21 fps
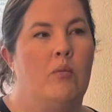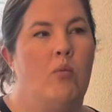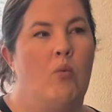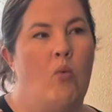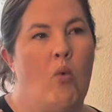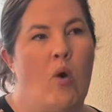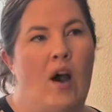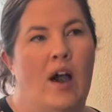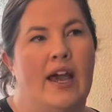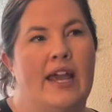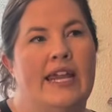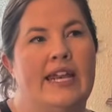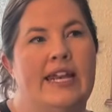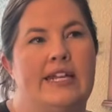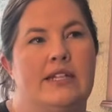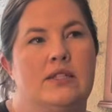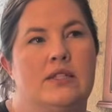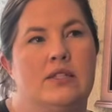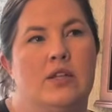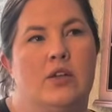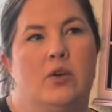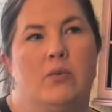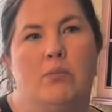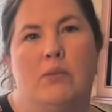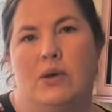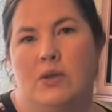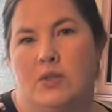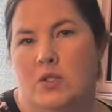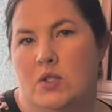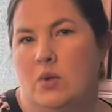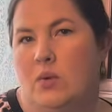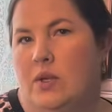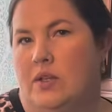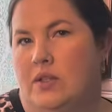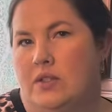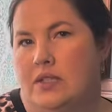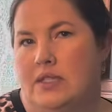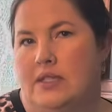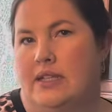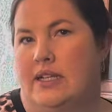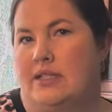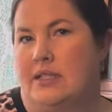wide, and so most
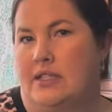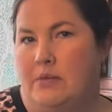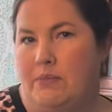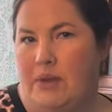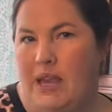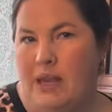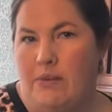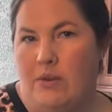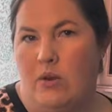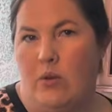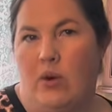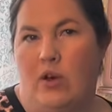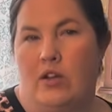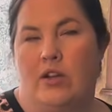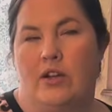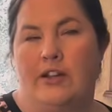quilts, unless it's a baby quilt,